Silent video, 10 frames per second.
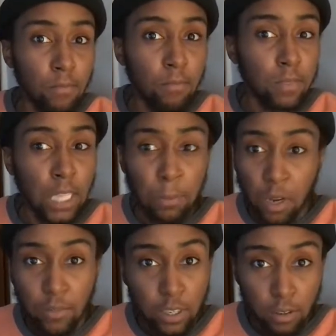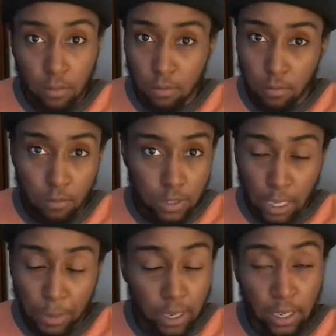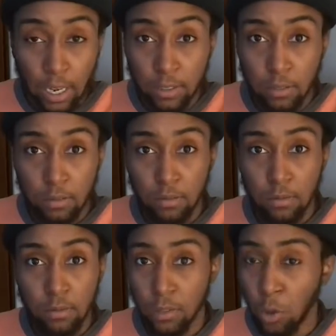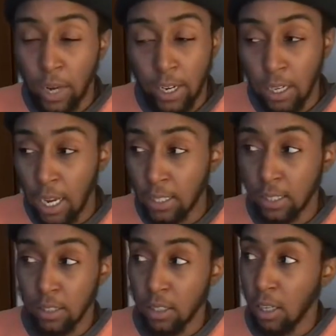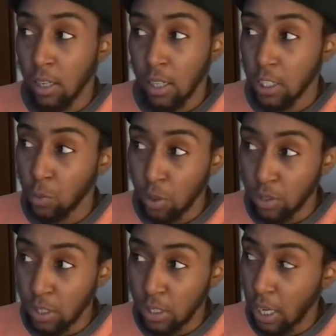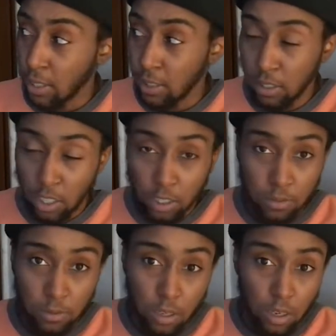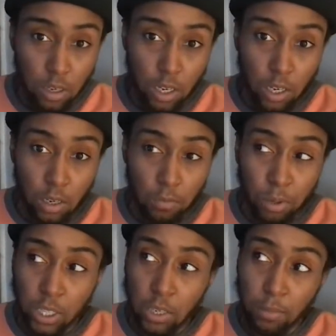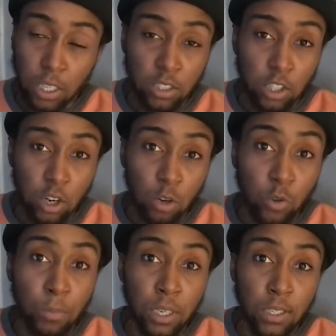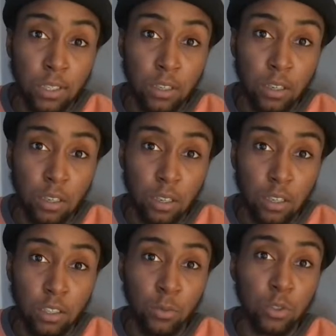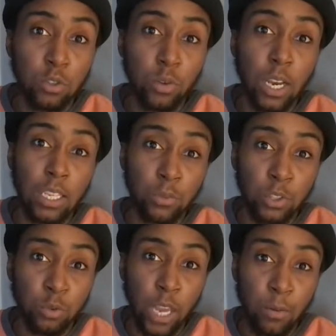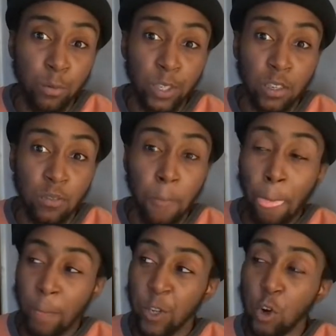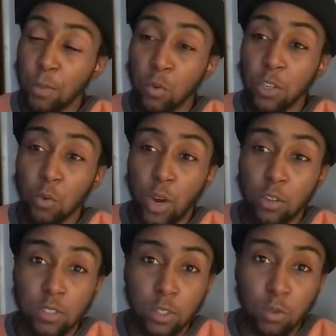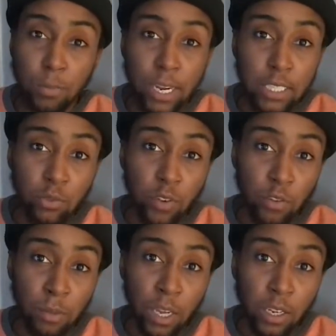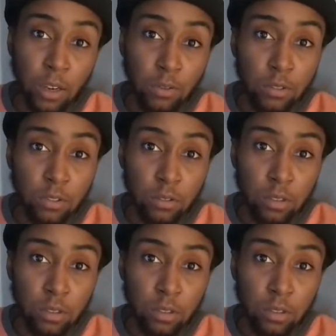Stop coveting. Stop idolizing. Don't idolize someone else's skate success and put that in place of your own ability. Because once you realize what you're capable of, you're gonna be wondering why you're so amazed with everybody else.